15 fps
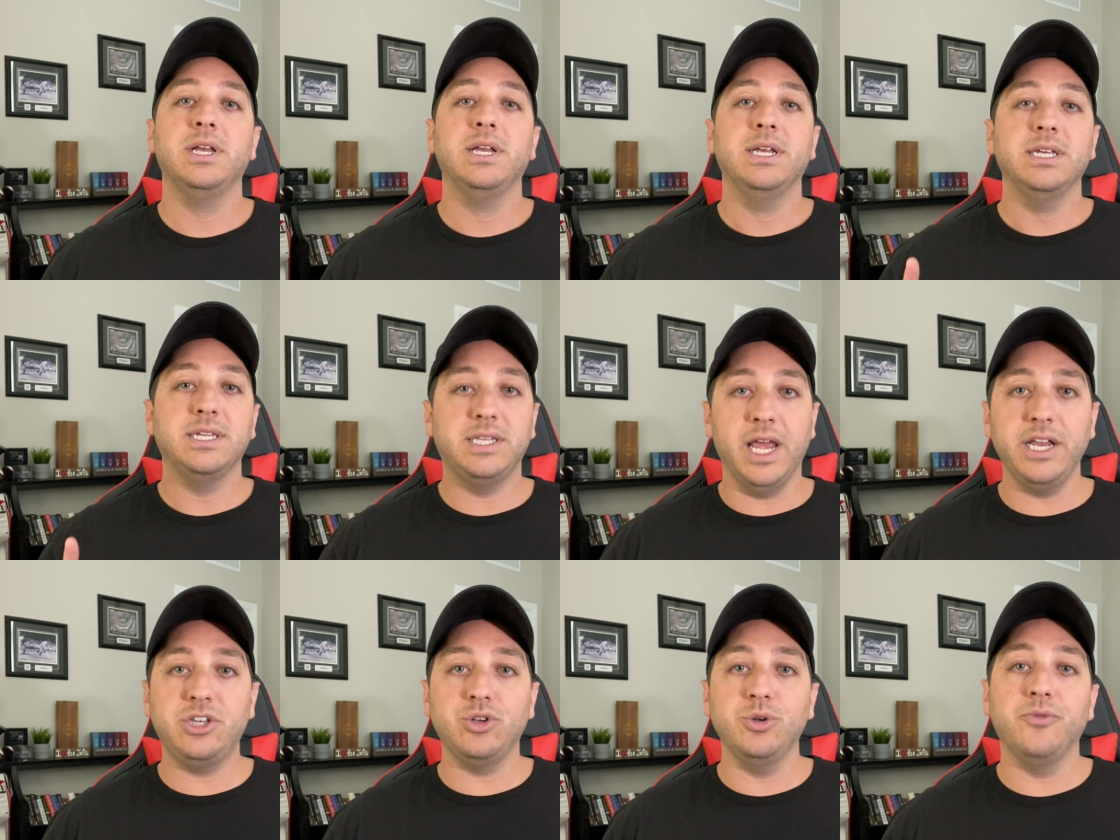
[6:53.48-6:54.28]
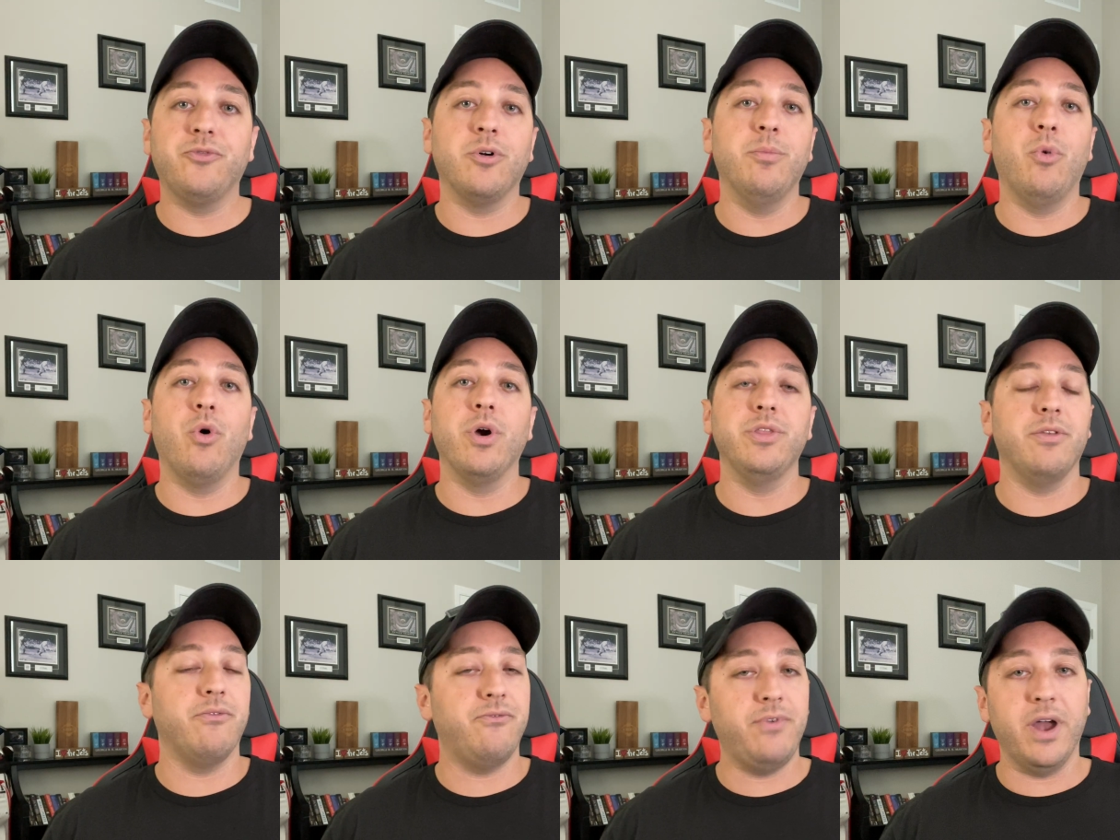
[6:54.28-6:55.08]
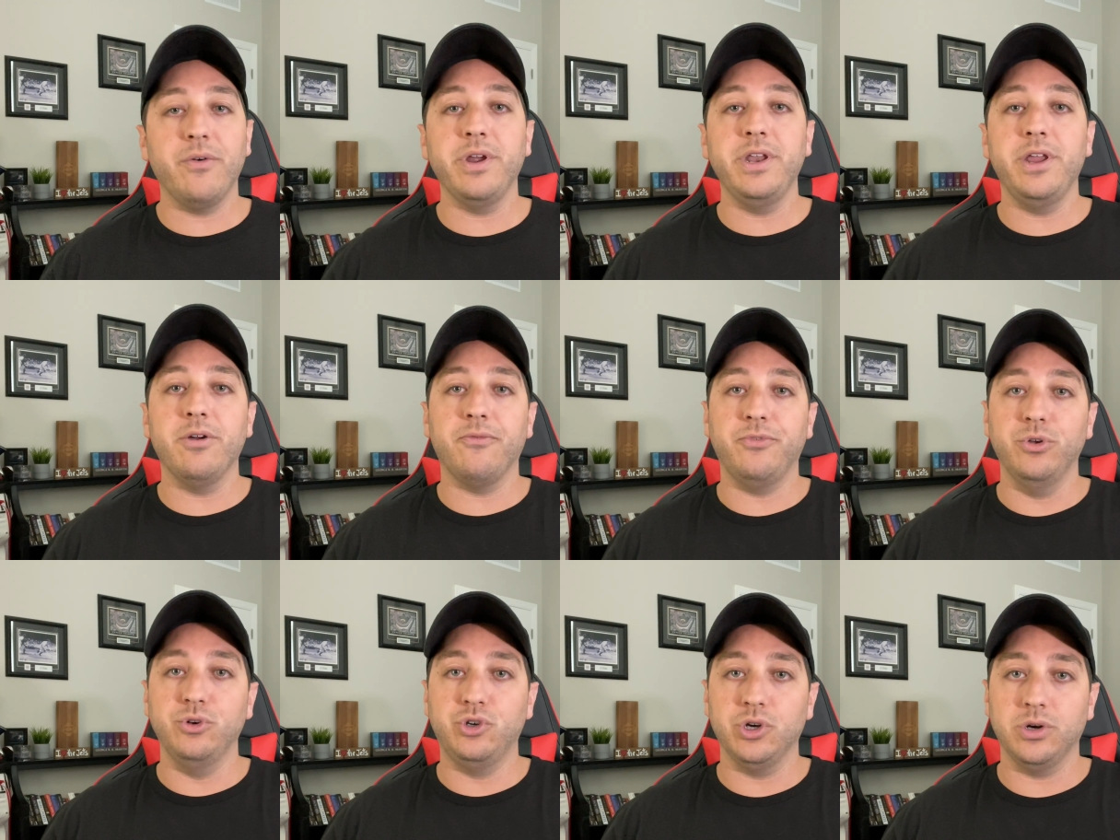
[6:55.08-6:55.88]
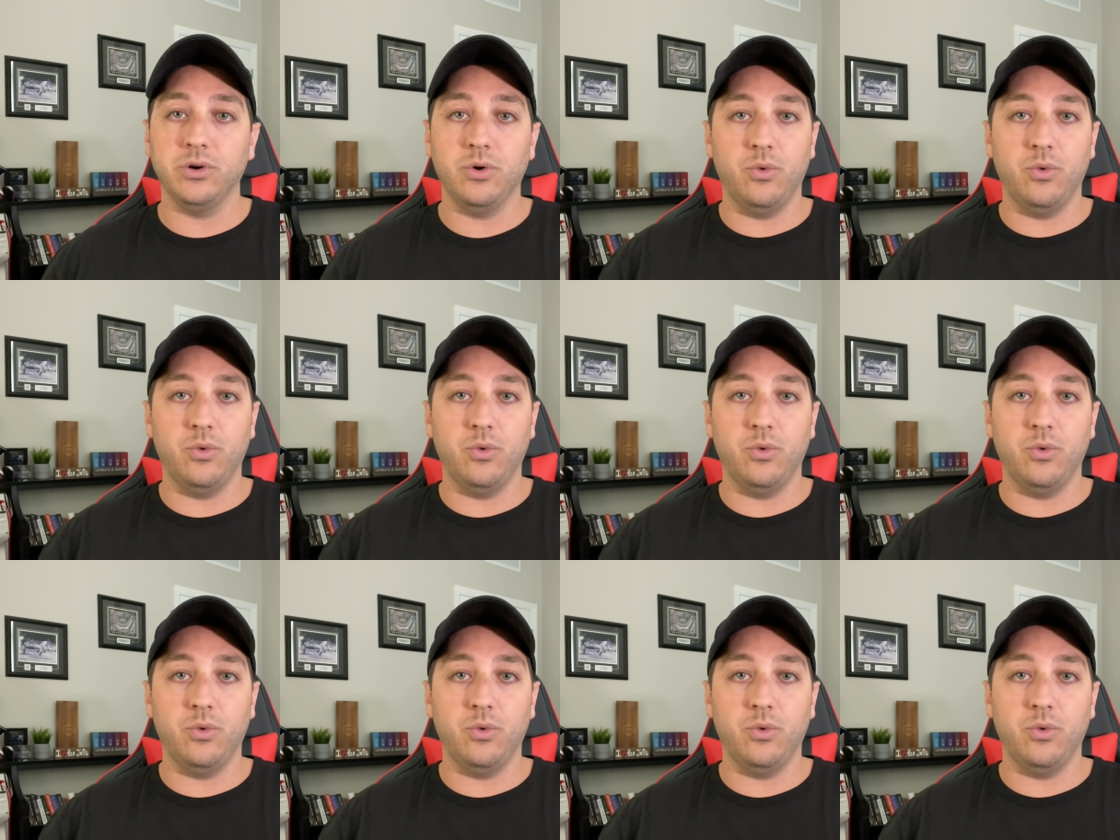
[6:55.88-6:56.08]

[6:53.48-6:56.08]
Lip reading: Stay tuned for more in the very near future.